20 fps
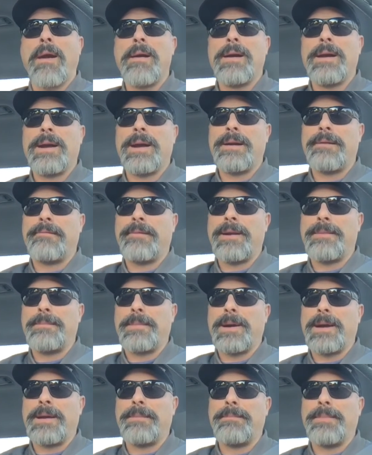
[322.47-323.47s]
I read
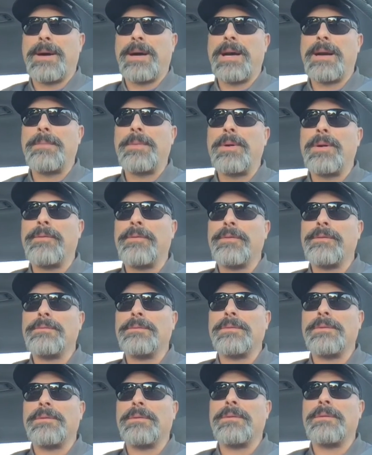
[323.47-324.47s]
my Bible
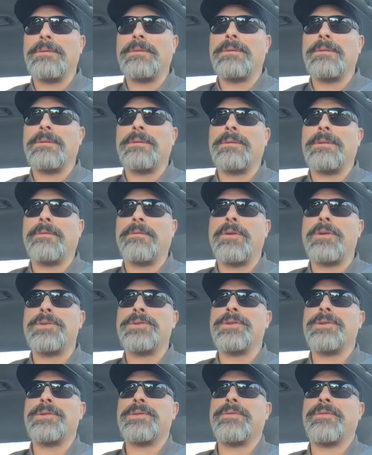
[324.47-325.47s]

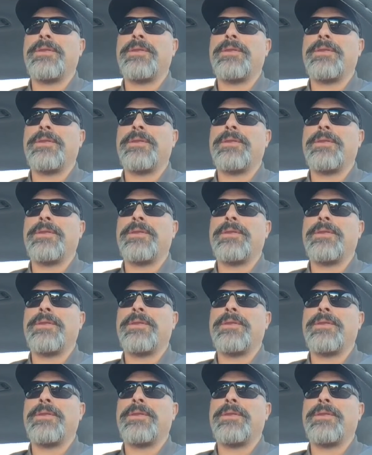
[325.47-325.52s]
devotions